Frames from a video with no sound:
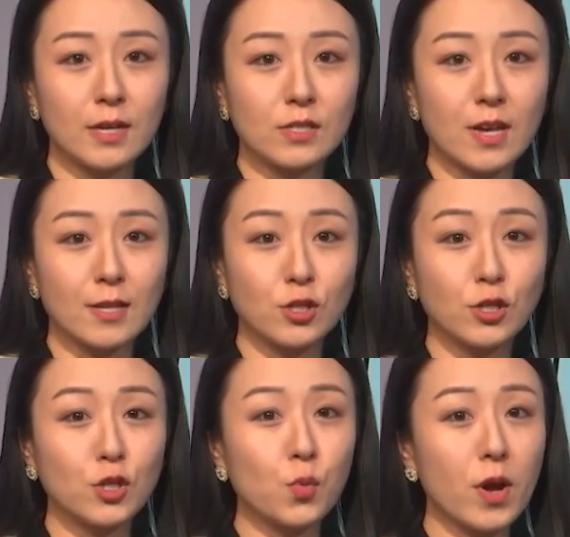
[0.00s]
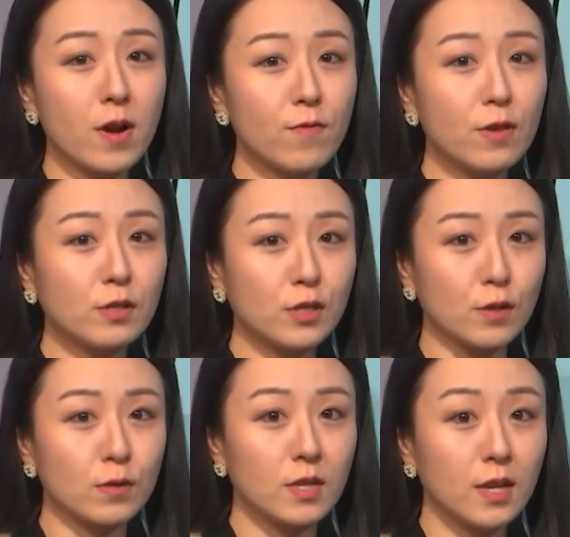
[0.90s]
says she's aware of the
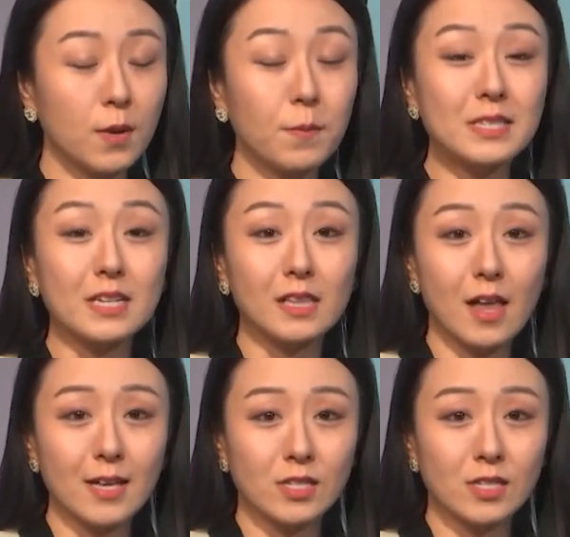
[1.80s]
suit, but declined to